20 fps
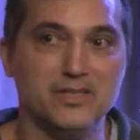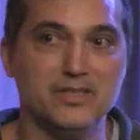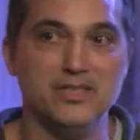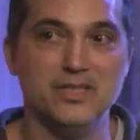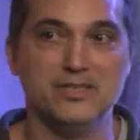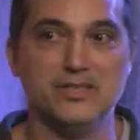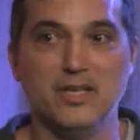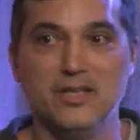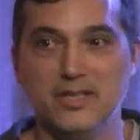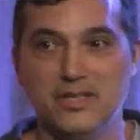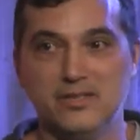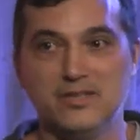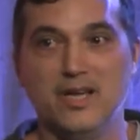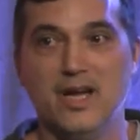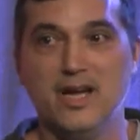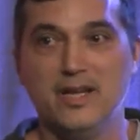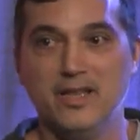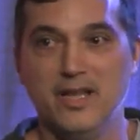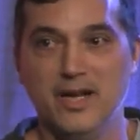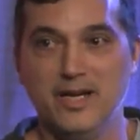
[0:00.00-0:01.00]
sits on the
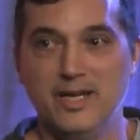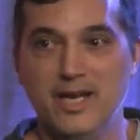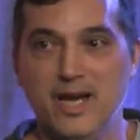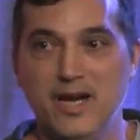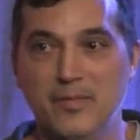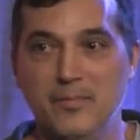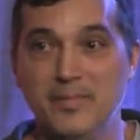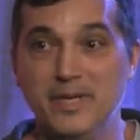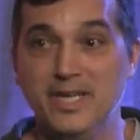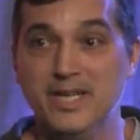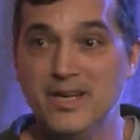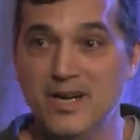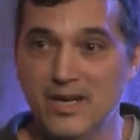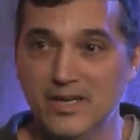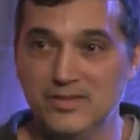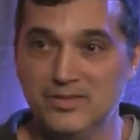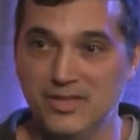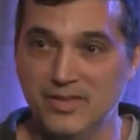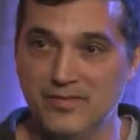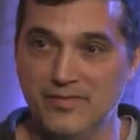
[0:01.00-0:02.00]
sideline now
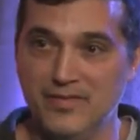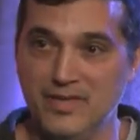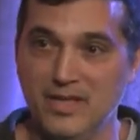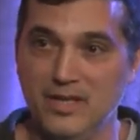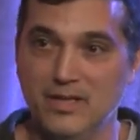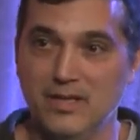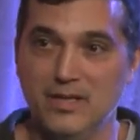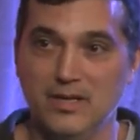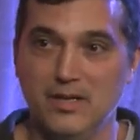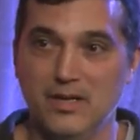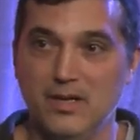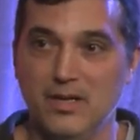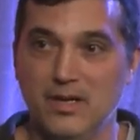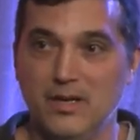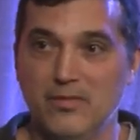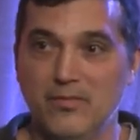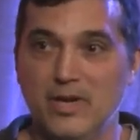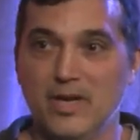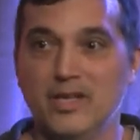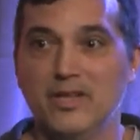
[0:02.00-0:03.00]
because of the
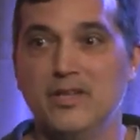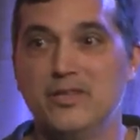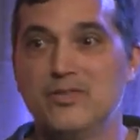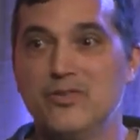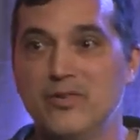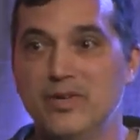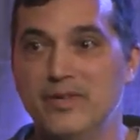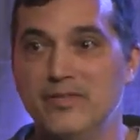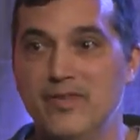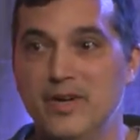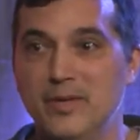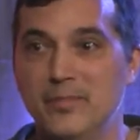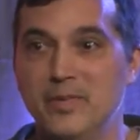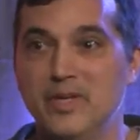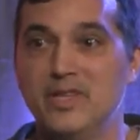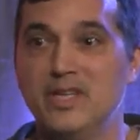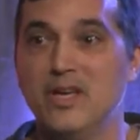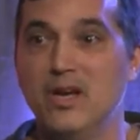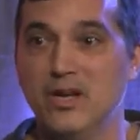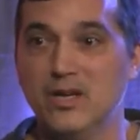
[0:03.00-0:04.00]
regulatory
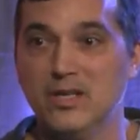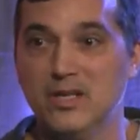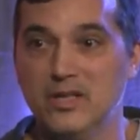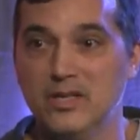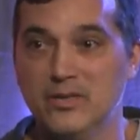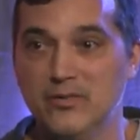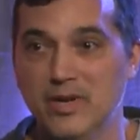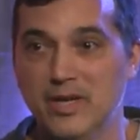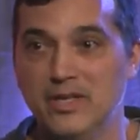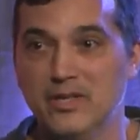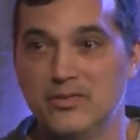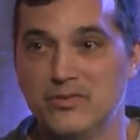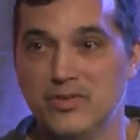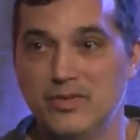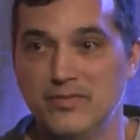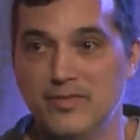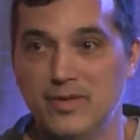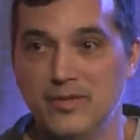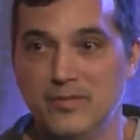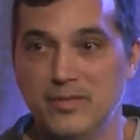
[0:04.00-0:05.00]
environment, the unclear regulatory
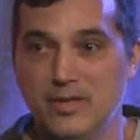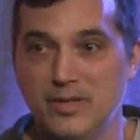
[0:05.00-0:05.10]
environment.